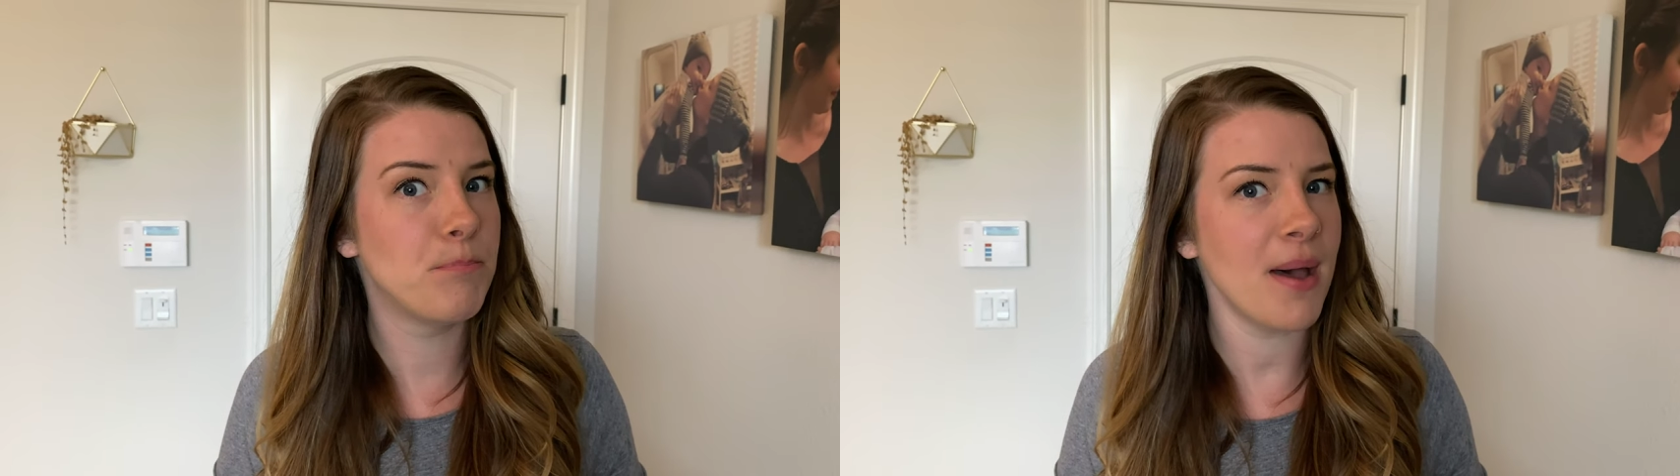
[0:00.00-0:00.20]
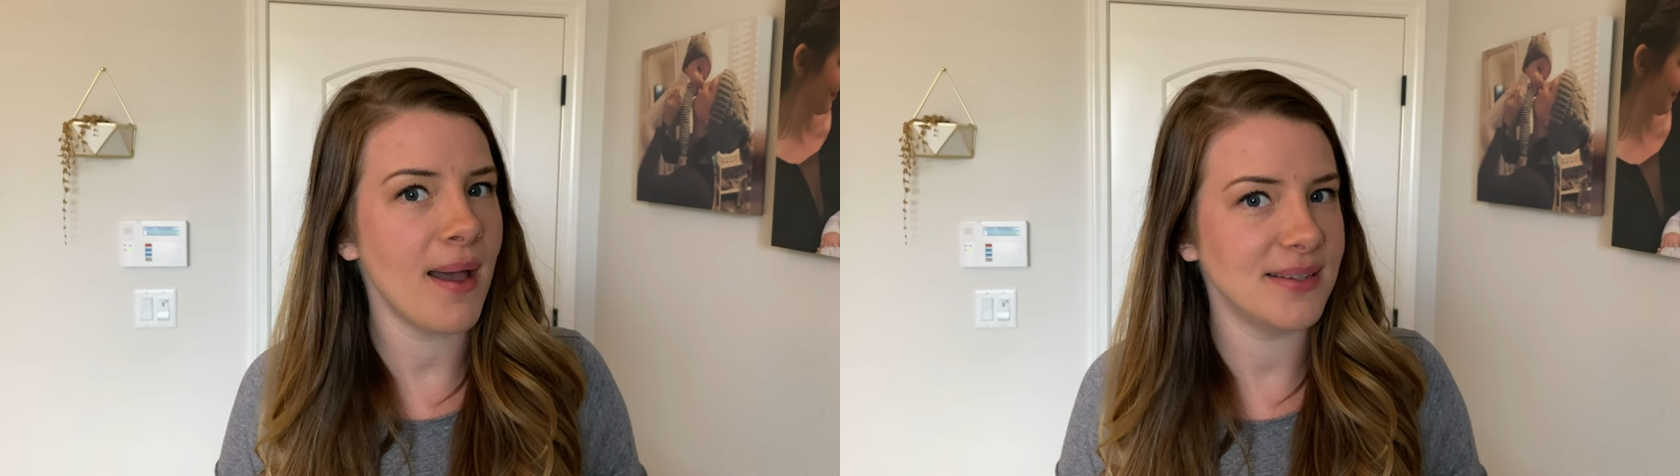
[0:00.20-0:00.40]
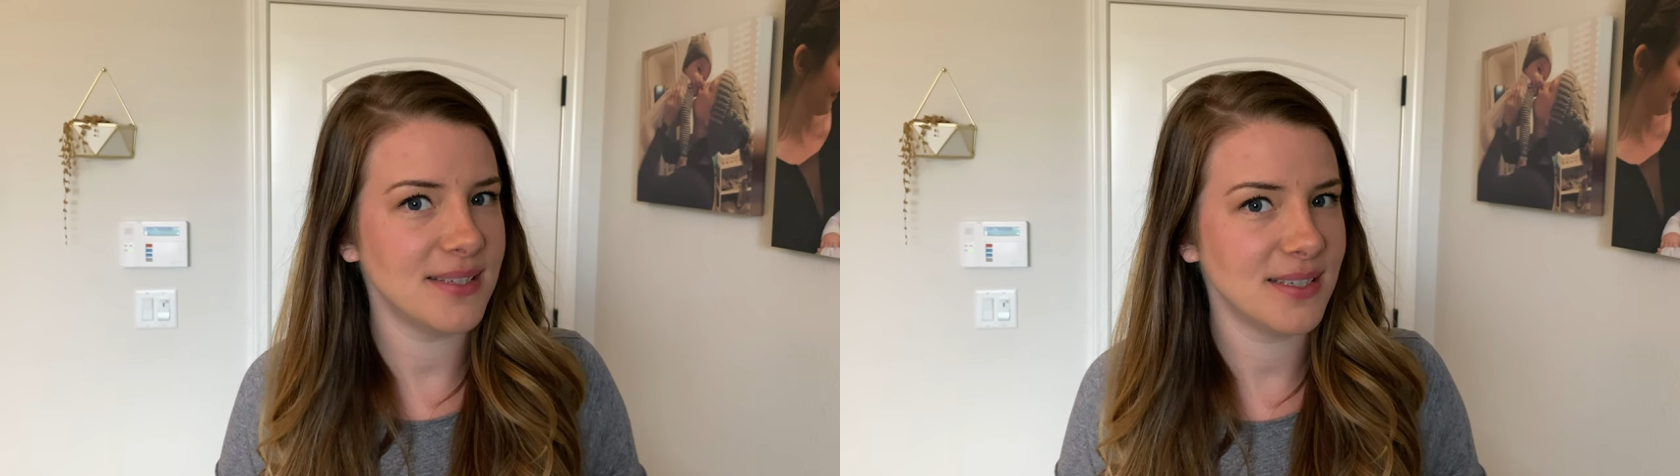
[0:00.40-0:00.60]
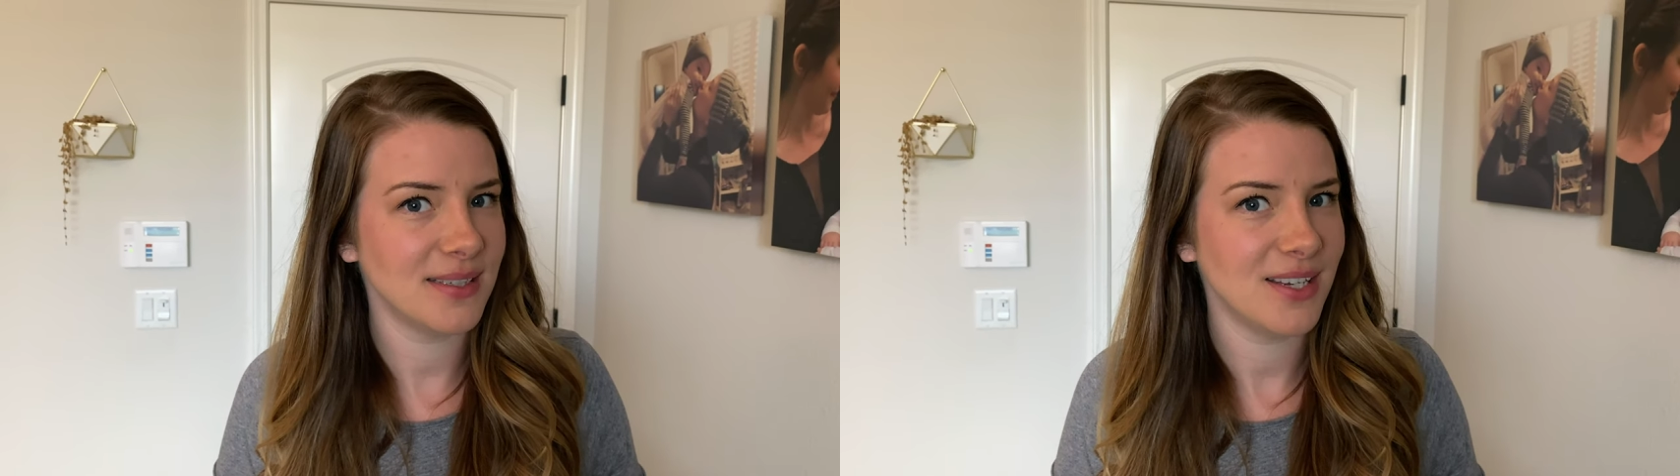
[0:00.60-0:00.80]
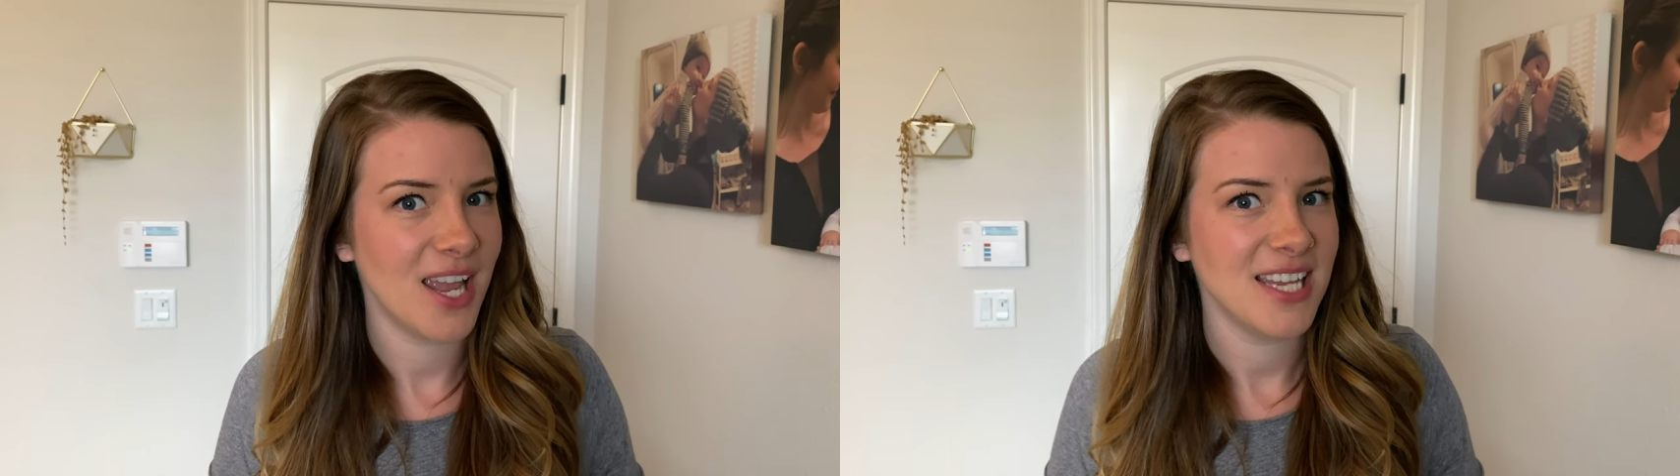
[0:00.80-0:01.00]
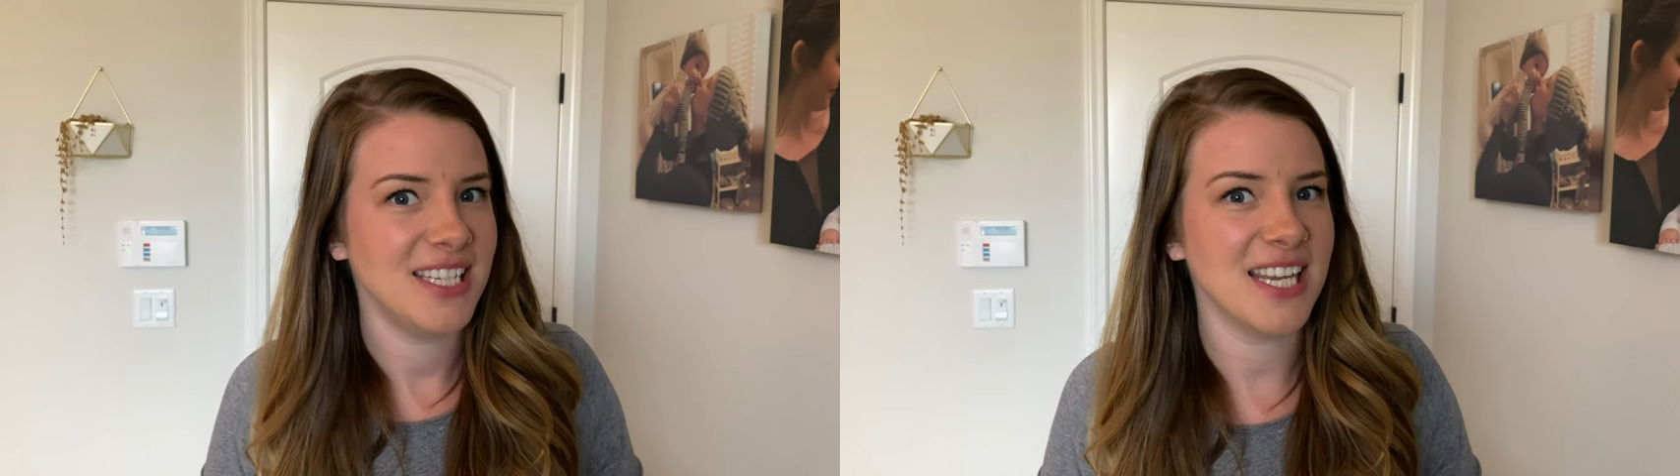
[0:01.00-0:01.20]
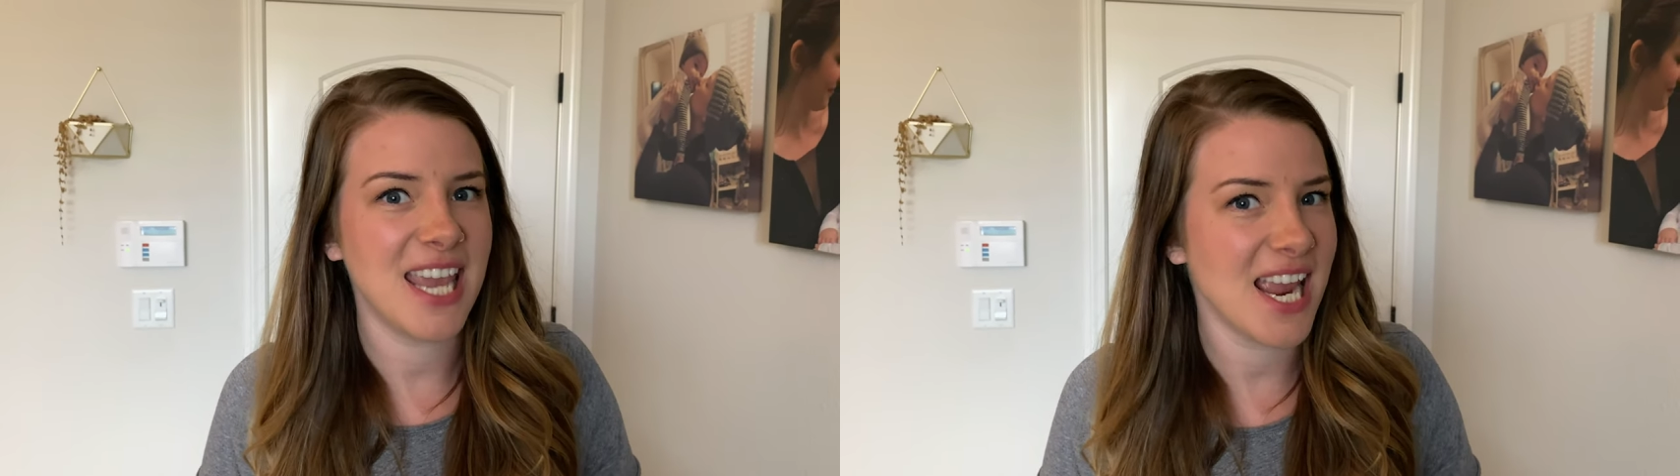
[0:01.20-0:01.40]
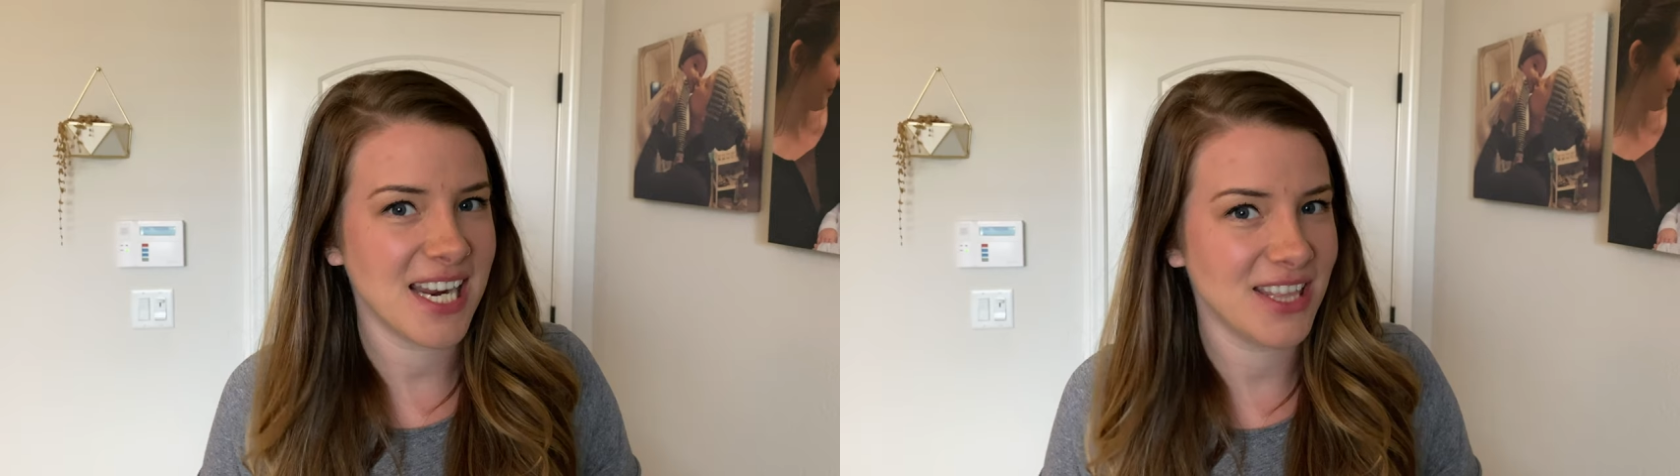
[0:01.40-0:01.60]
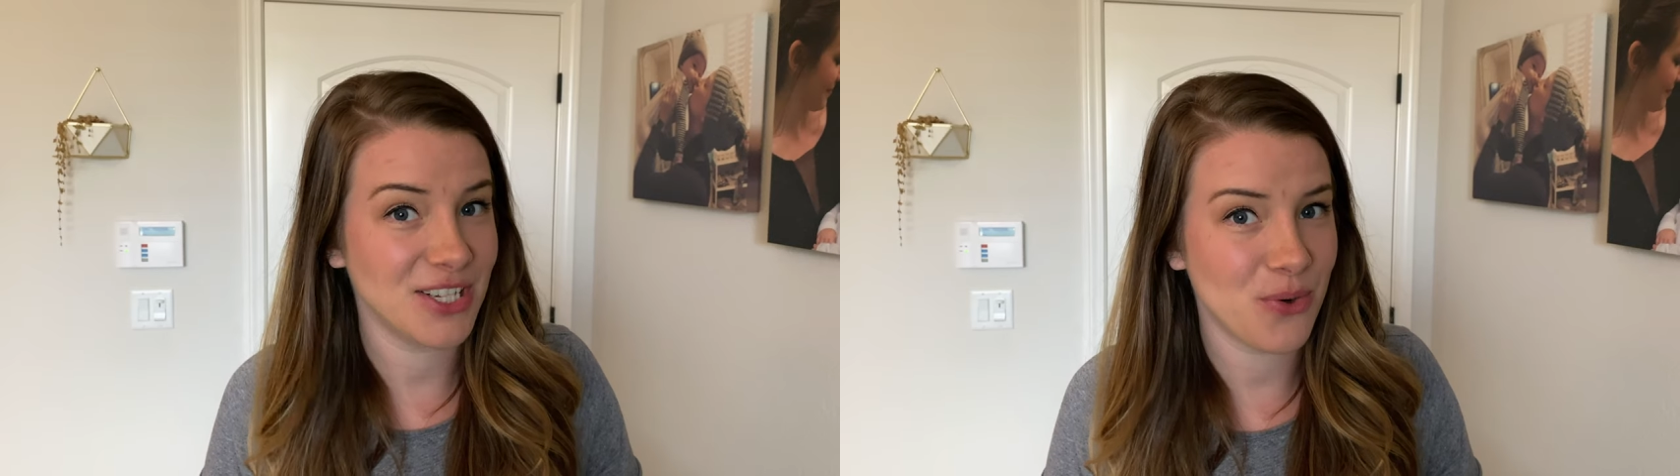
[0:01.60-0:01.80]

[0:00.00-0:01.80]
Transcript: But you can't get